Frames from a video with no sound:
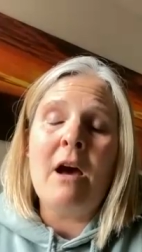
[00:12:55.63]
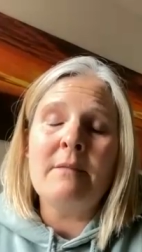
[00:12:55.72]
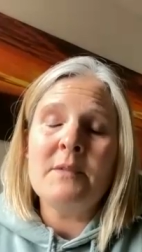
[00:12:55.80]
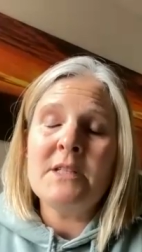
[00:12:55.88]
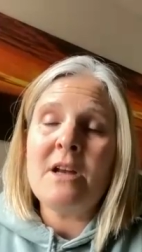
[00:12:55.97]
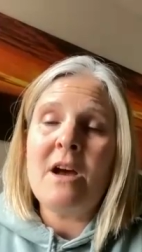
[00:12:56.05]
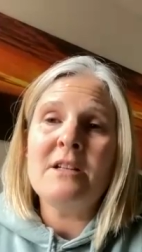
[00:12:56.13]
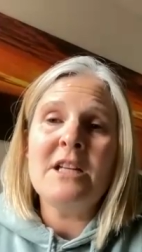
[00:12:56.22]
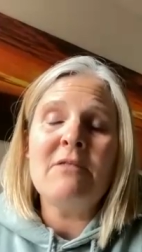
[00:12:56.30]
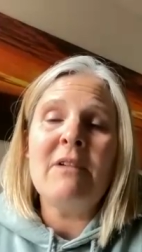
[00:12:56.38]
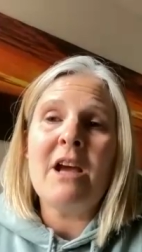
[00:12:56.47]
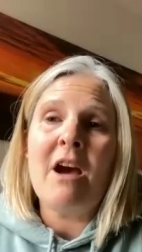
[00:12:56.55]
starting
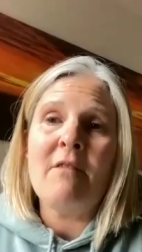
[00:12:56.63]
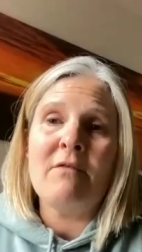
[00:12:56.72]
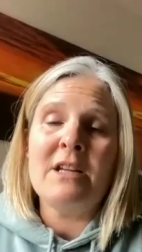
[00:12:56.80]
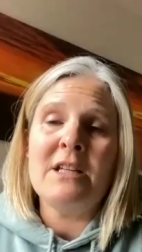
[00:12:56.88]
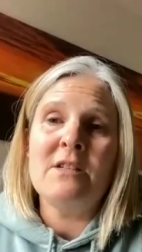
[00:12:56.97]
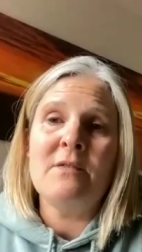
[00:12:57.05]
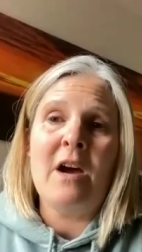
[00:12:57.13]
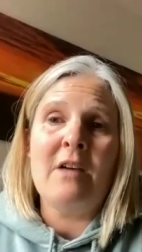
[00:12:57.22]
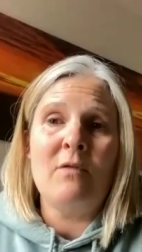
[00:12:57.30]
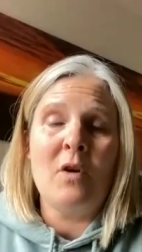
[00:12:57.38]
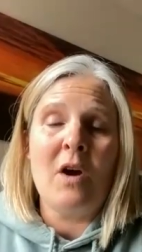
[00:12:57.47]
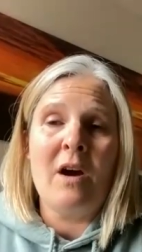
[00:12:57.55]
recovery
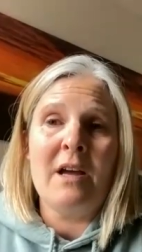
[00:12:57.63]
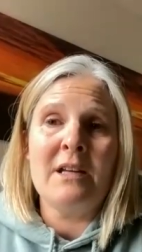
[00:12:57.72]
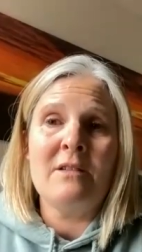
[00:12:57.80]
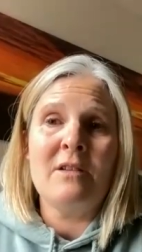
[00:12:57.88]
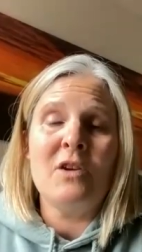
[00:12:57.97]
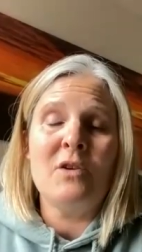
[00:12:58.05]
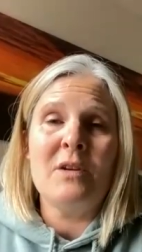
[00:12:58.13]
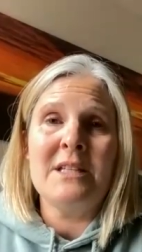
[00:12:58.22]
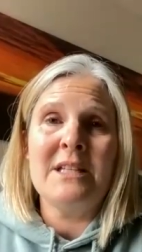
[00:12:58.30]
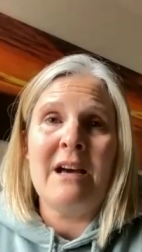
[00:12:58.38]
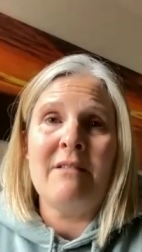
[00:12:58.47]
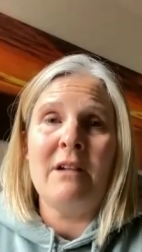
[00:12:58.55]
survival guide that you can
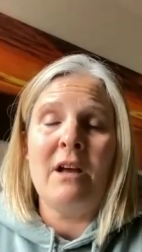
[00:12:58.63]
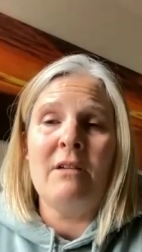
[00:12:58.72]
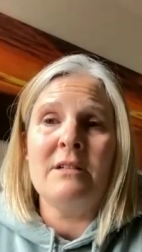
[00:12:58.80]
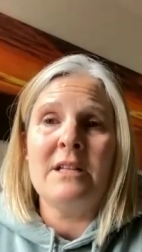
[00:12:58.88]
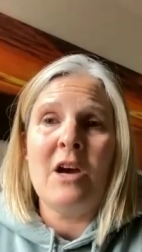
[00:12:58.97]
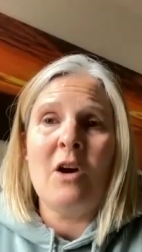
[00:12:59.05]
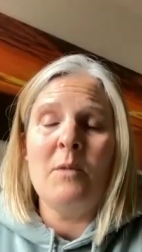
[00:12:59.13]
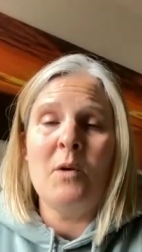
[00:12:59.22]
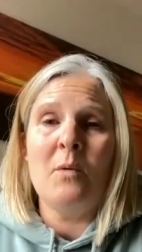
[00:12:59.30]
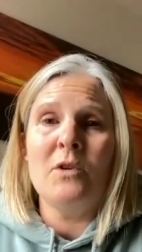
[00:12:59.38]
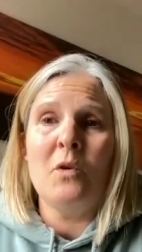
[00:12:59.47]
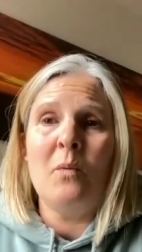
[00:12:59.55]
download to help you
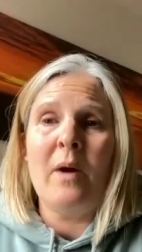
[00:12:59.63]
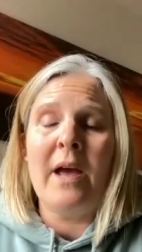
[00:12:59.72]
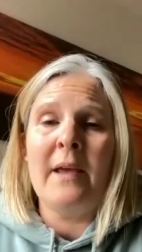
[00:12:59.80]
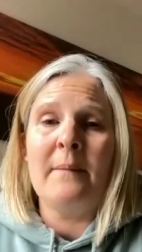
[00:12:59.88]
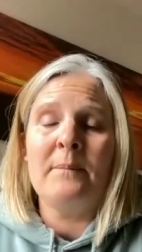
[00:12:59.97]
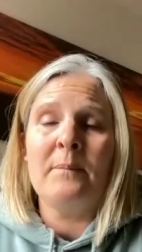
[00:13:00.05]
on your way.